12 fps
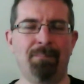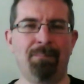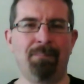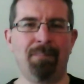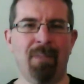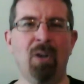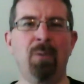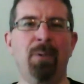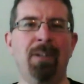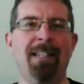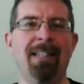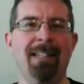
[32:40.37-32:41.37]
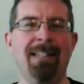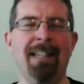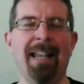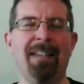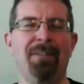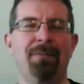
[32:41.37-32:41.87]
nobody's
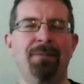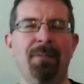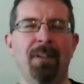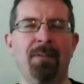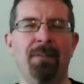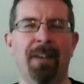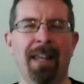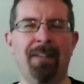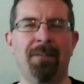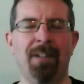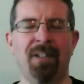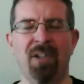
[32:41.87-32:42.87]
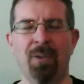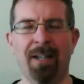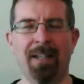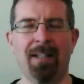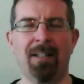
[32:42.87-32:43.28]
safe flavour to it,